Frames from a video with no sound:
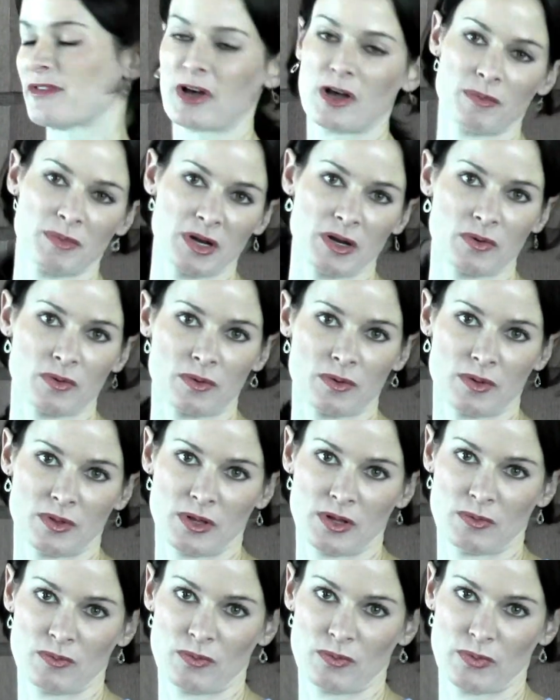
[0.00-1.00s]
vomiting,
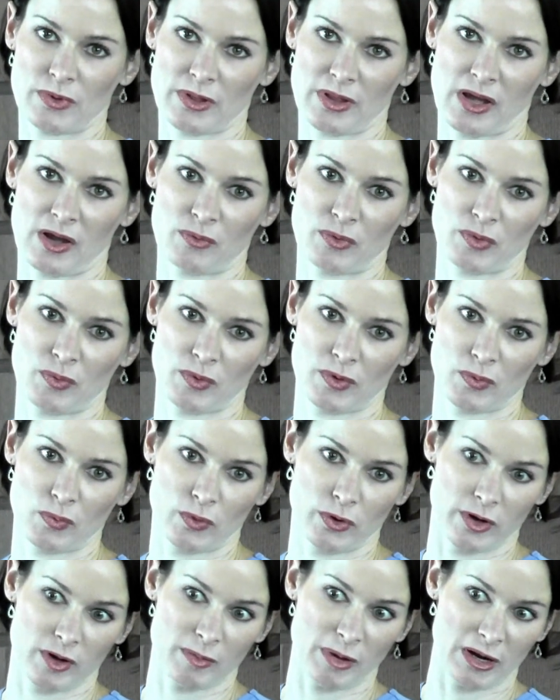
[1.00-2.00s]
and then with that we would
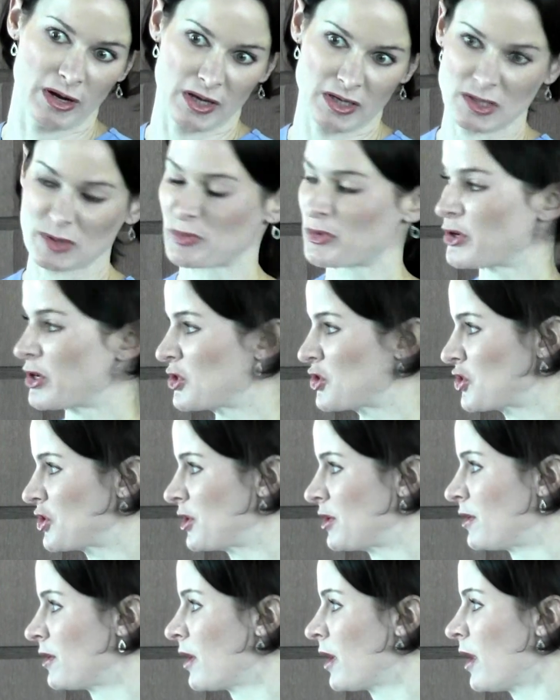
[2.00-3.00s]
worry about
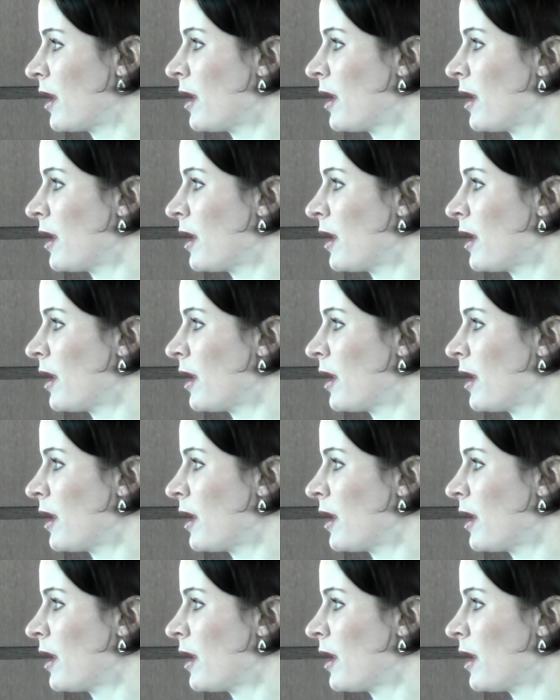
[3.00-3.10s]
aspiration.